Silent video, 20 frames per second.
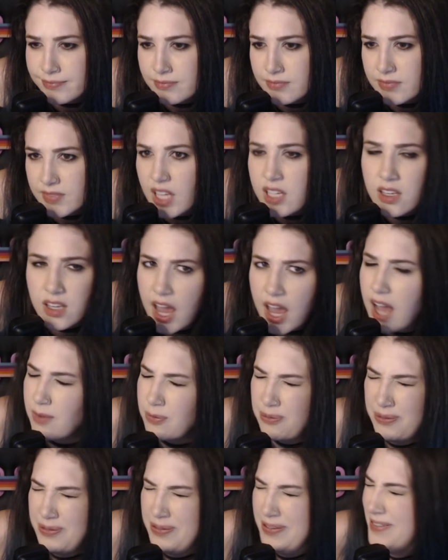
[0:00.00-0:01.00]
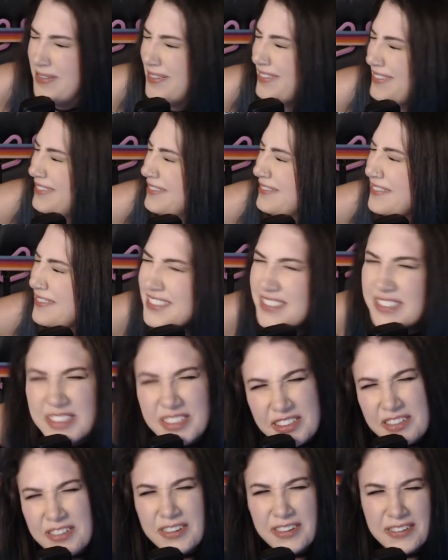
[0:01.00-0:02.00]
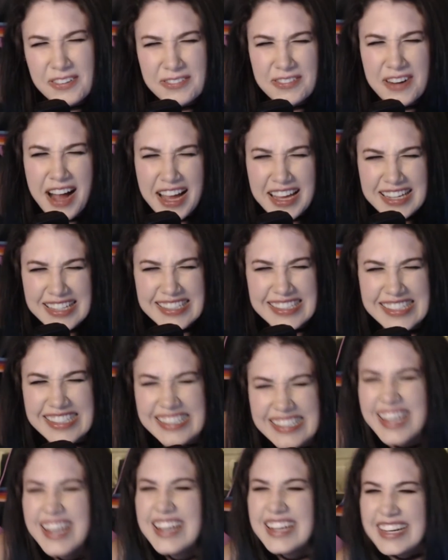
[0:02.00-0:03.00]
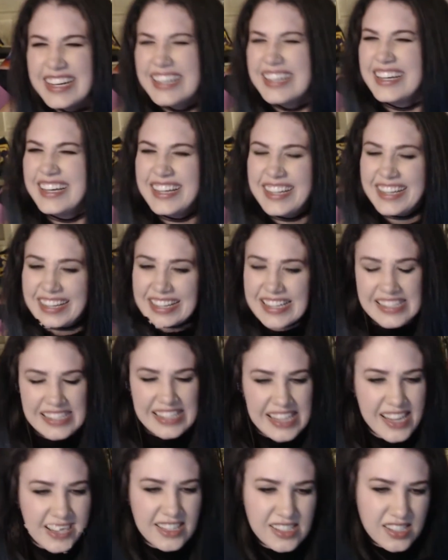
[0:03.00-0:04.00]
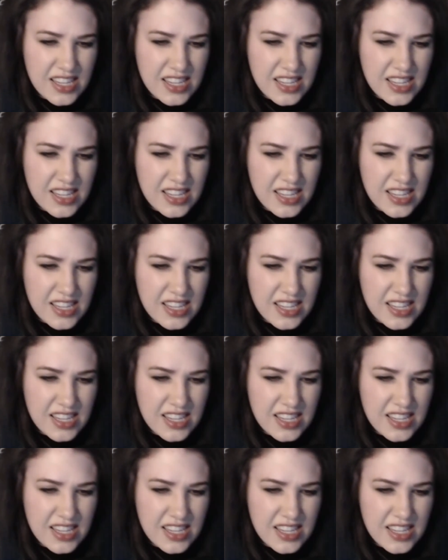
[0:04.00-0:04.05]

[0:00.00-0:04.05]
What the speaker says: Yeah. Oh, Ryan's. Is he still